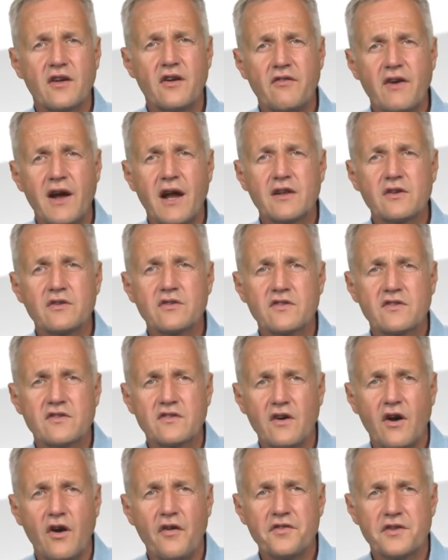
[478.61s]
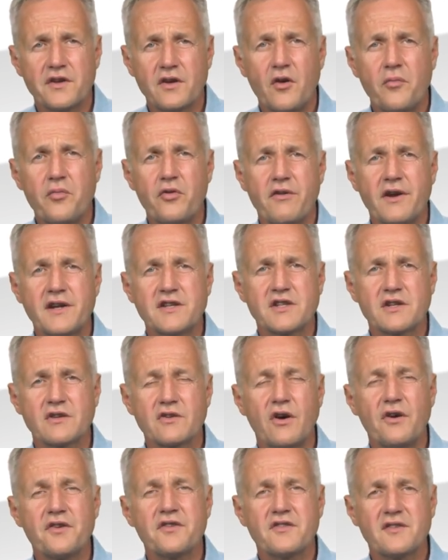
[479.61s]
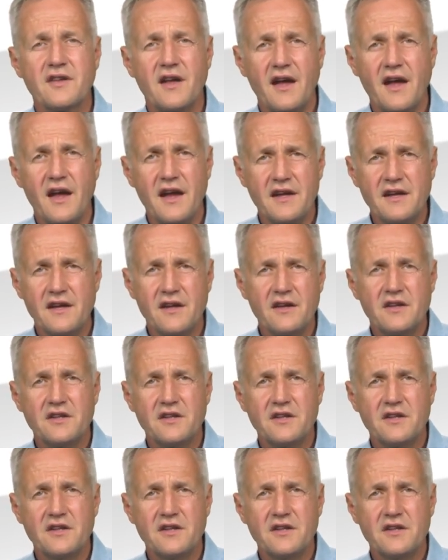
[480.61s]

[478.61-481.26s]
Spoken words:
values of the operating cost, AT.